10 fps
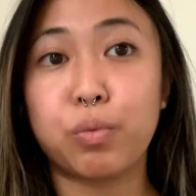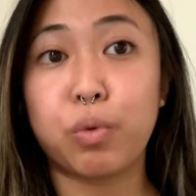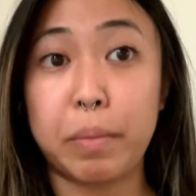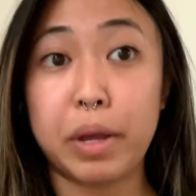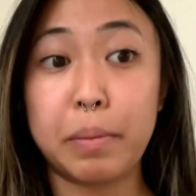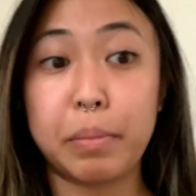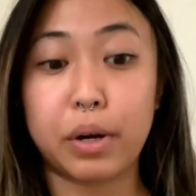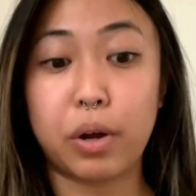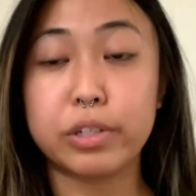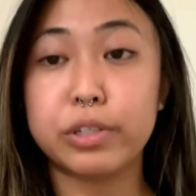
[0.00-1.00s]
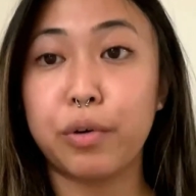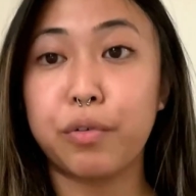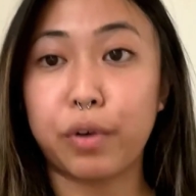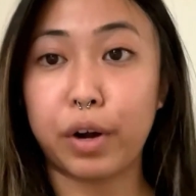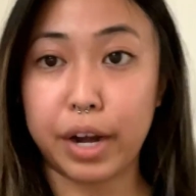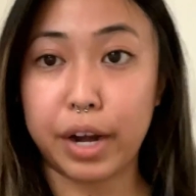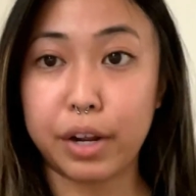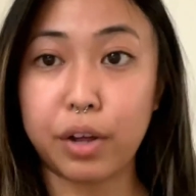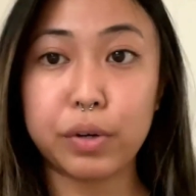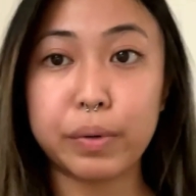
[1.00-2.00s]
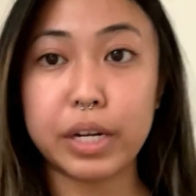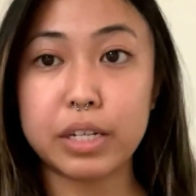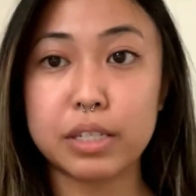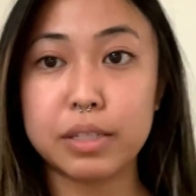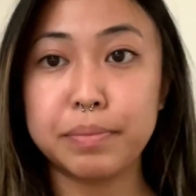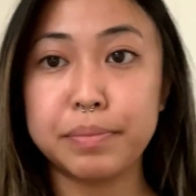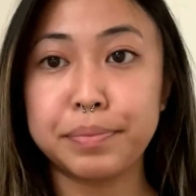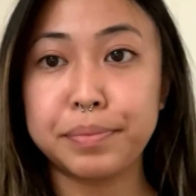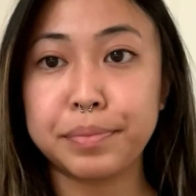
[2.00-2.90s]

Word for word: women, but also for any other race. Okay.